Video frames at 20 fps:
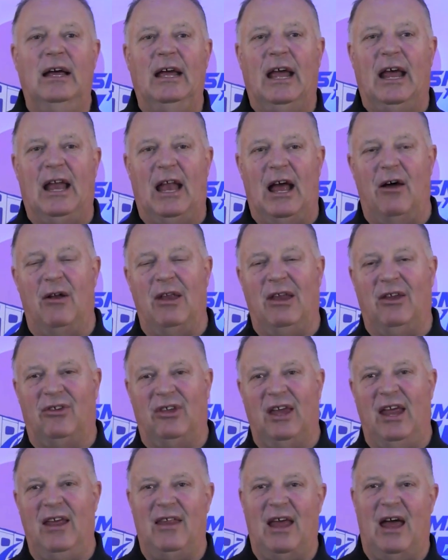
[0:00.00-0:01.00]
And I only
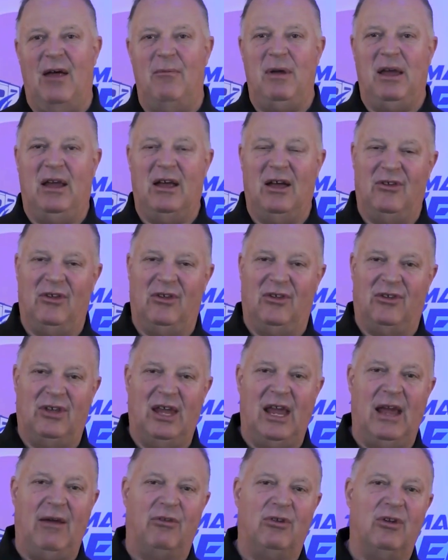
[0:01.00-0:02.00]
say that because it's
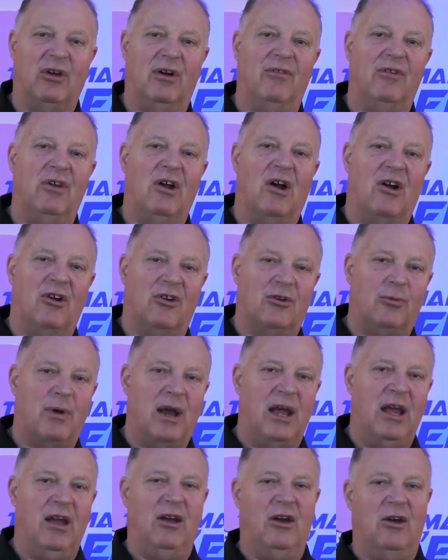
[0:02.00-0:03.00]
safe. So if you are
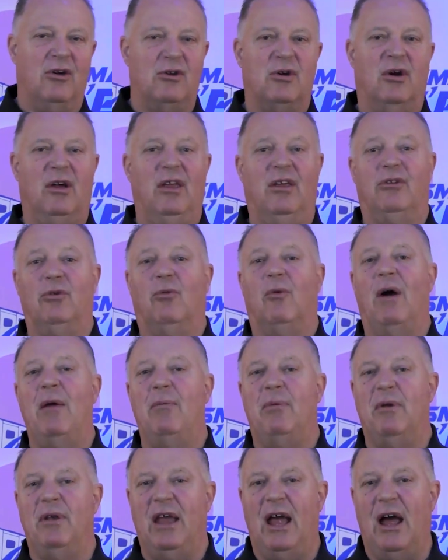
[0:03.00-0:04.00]
spraying in your toilet to wipe
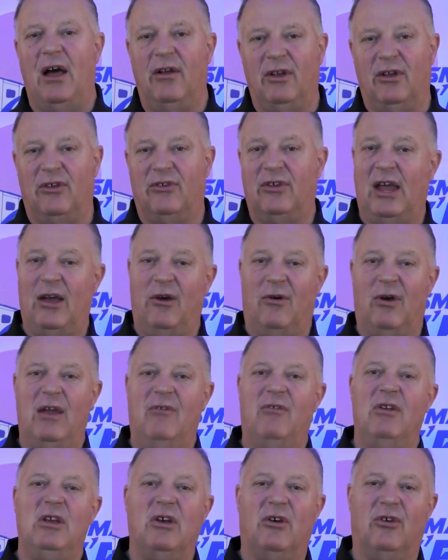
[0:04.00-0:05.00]
it down, let's say, or
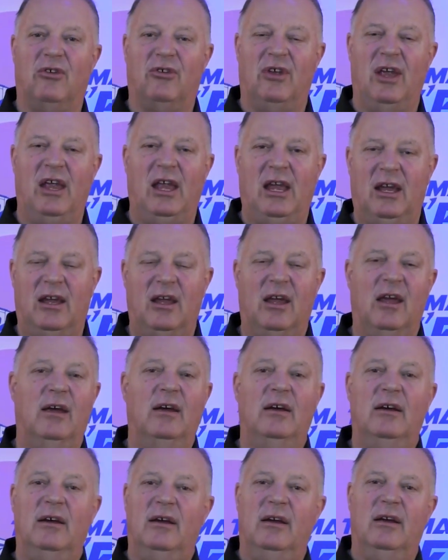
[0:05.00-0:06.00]
even your sink,
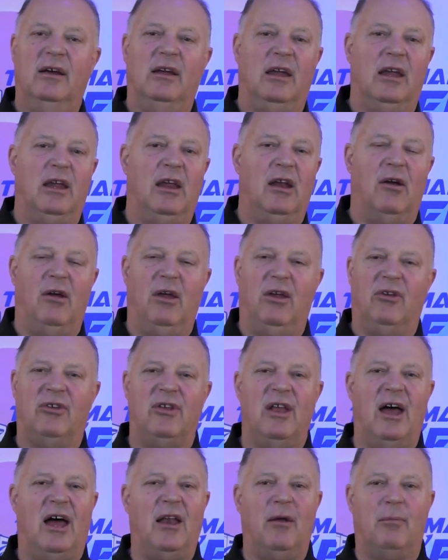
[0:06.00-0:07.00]
you know, it's
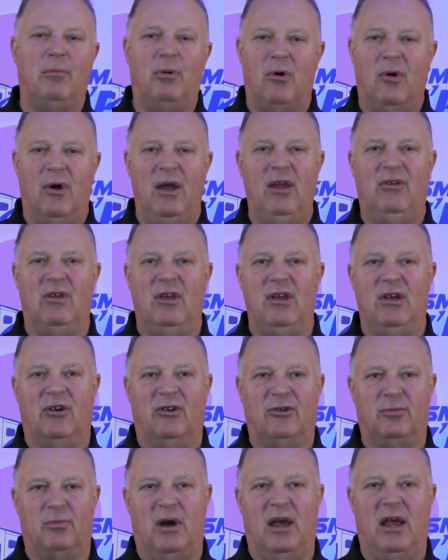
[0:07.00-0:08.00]
not a poison you're
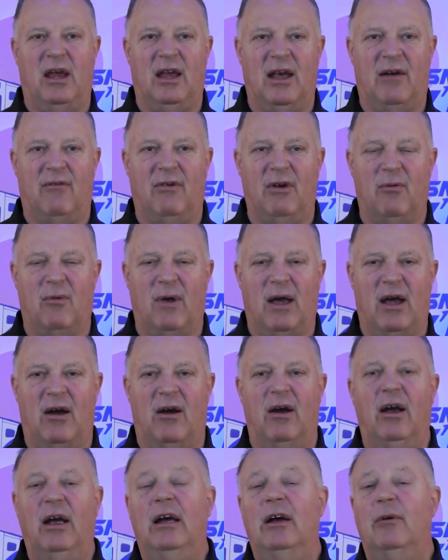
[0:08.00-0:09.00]
spraying everywhere.
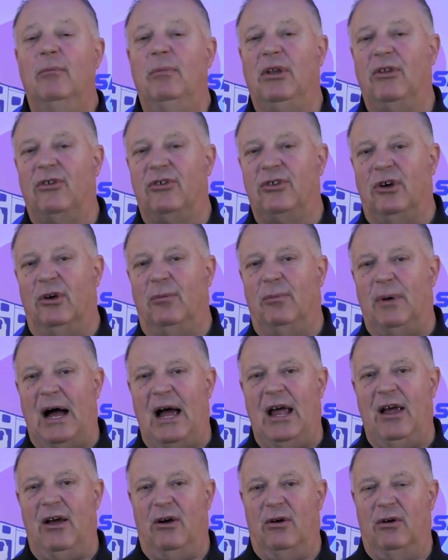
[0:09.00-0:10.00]
But
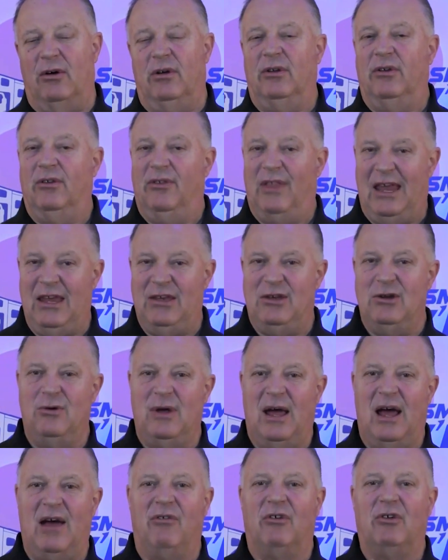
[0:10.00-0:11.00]
Solbio, they do
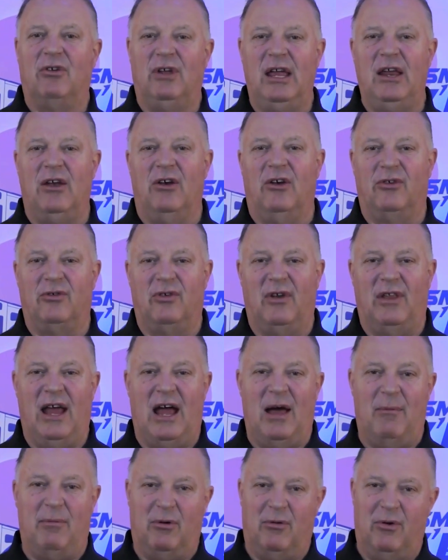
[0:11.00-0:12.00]
have cleaners for
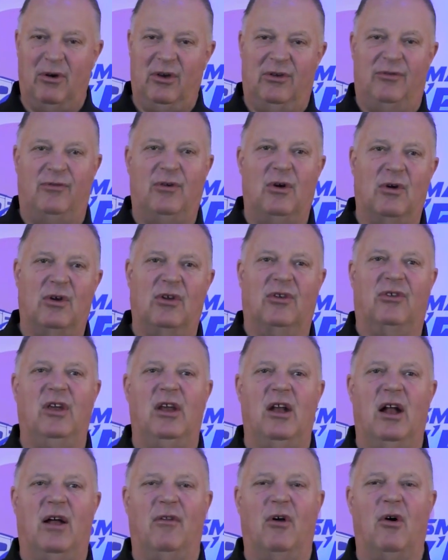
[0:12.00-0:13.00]
that, but we're just
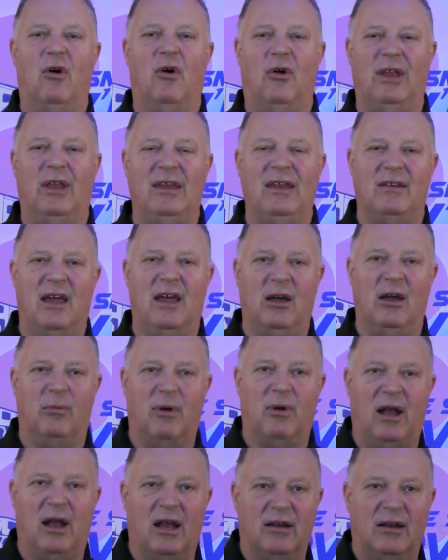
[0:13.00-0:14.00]
focusing on the holding tank
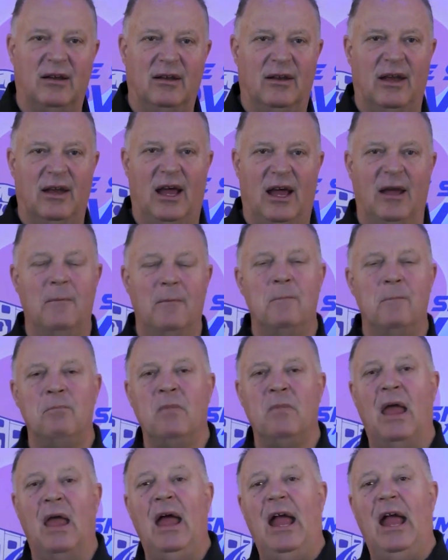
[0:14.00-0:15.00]
product today.
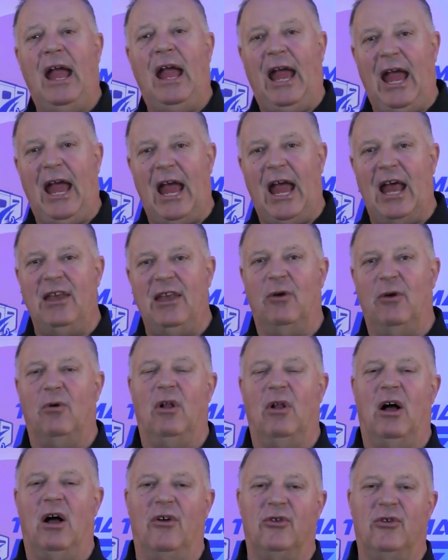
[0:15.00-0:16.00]
And it will
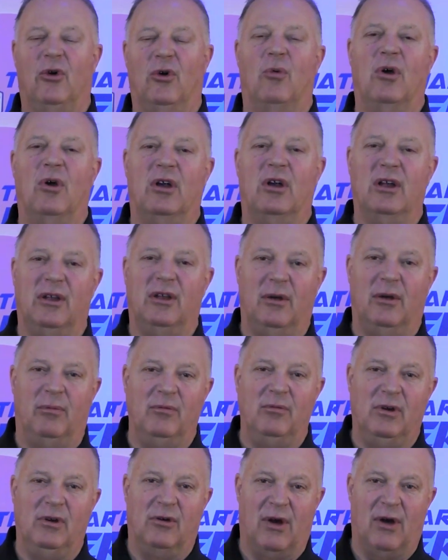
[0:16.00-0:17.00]
also work in the
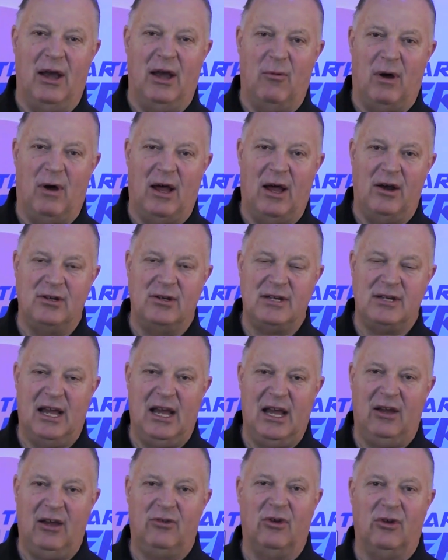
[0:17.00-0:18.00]
gray water
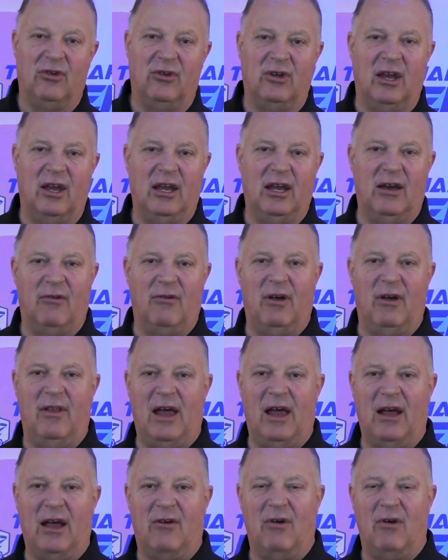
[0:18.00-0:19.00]
tank, so it's going to get rid of
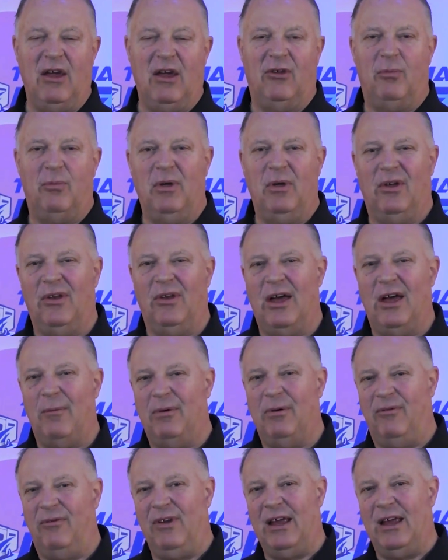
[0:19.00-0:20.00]
that grease buildup.
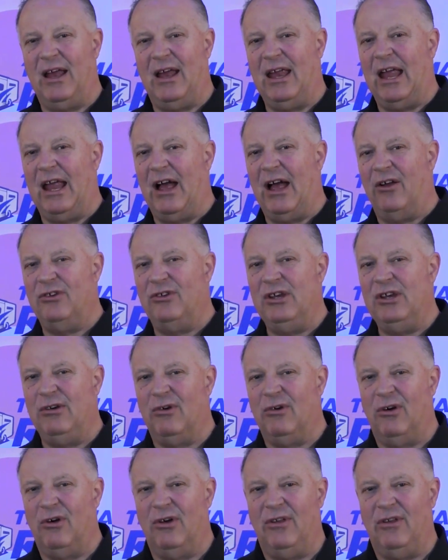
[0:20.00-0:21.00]
If you got any algae
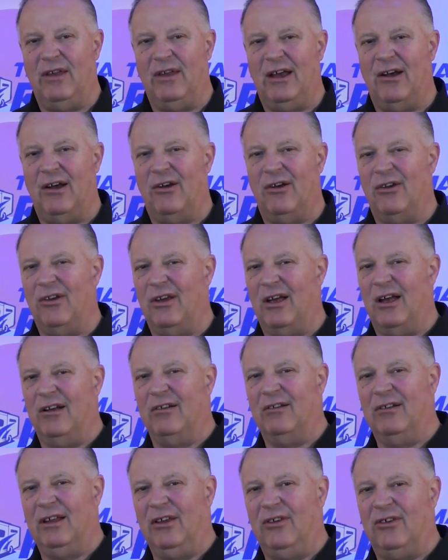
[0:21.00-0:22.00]
growing in there,
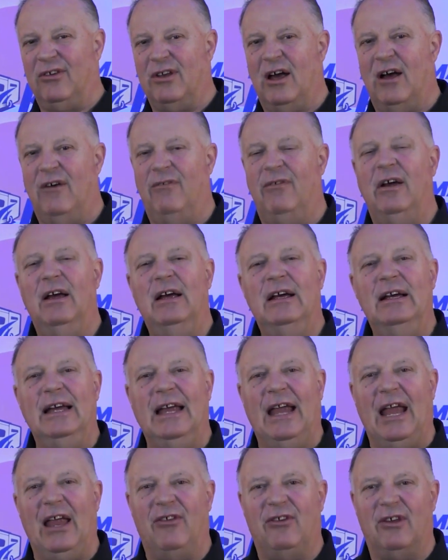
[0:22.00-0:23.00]
ugly stuff,
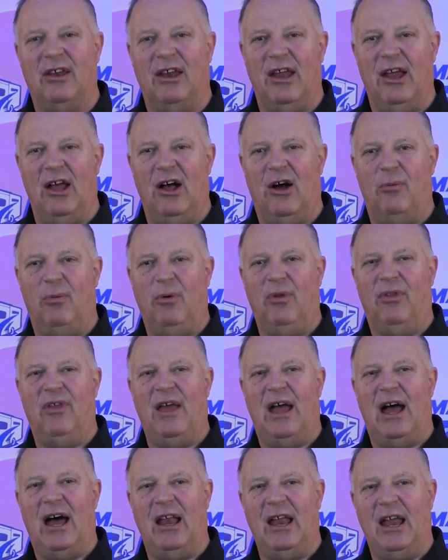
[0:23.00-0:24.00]
it's going to help with
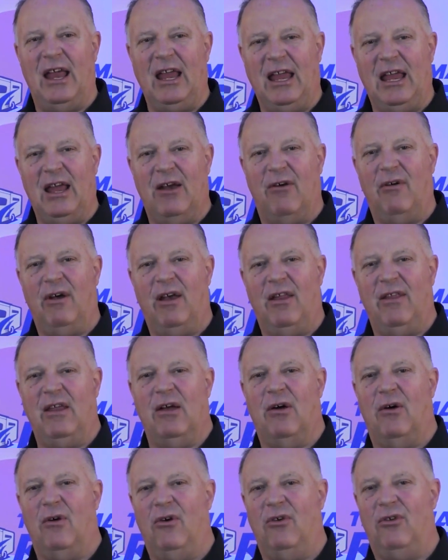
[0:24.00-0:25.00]
that and get rid of the
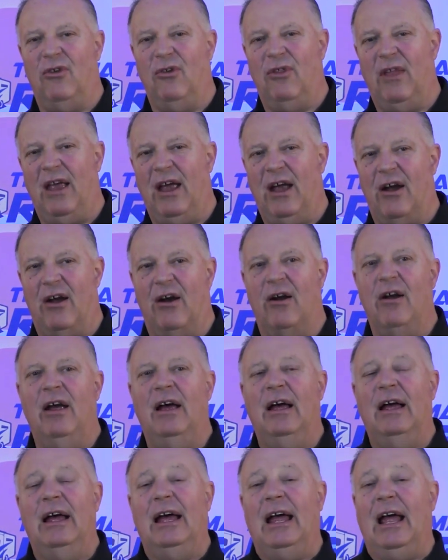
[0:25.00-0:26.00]
odors in there.
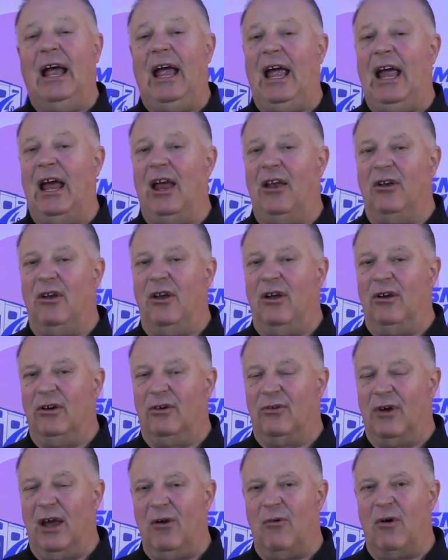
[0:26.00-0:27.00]
And
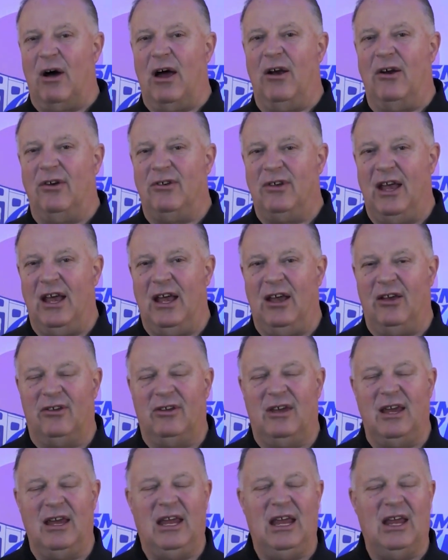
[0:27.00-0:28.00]
gray water tanks
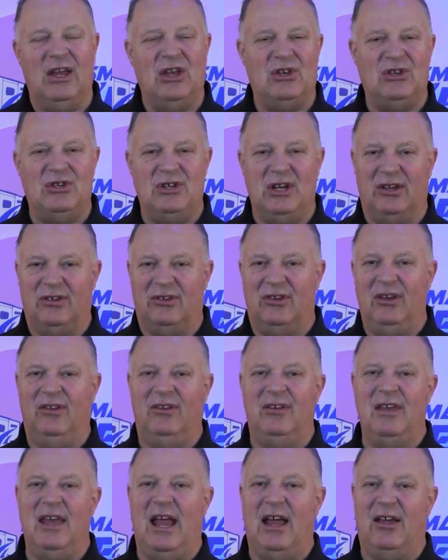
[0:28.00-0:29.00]
can get just as
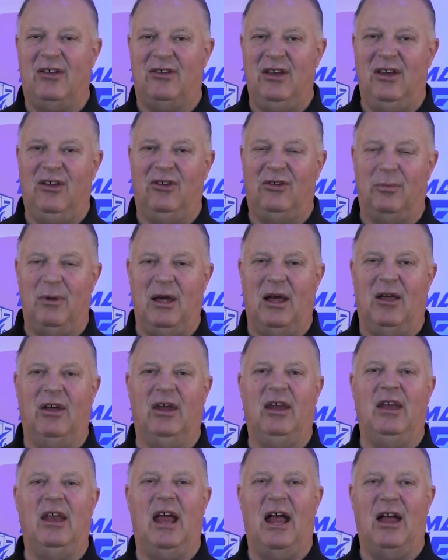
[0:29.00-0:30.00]
nasty
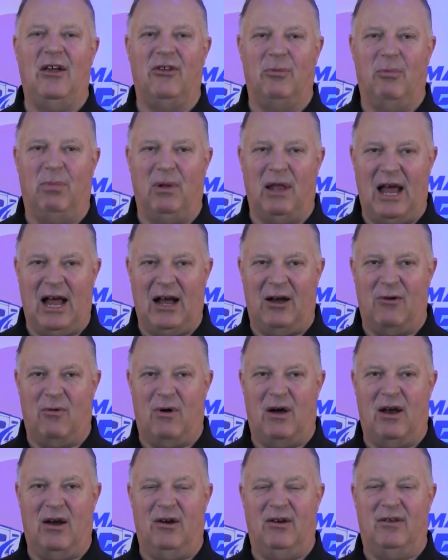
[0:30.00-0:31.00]
smelling as black
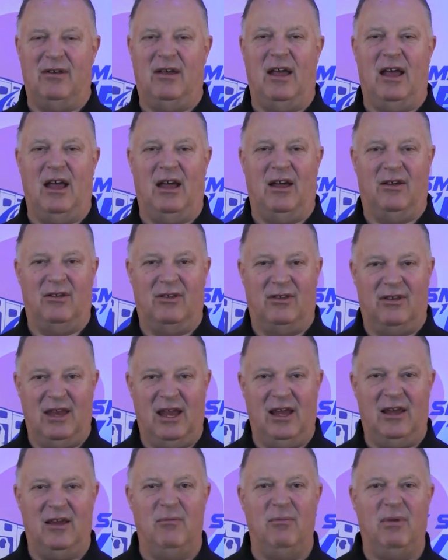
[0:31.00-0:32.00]
water tanks. They
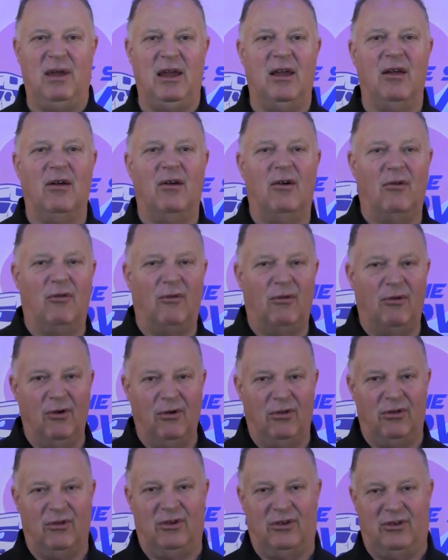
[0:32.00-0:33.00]
can be
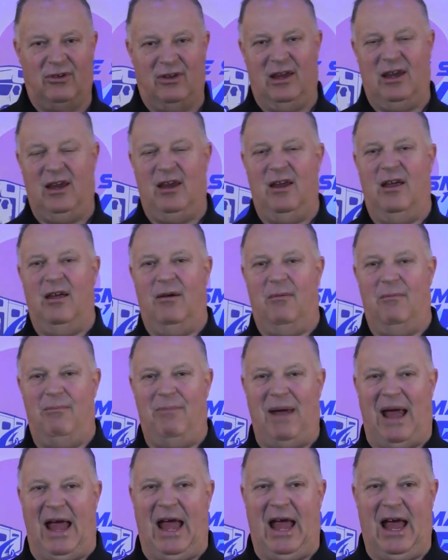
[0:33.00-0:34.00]
ruthlessly
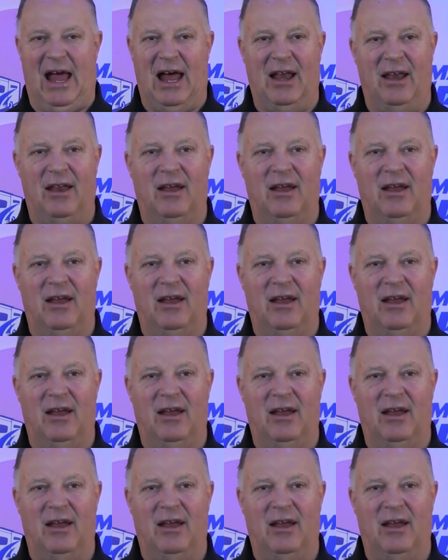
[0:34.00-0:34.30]
bad.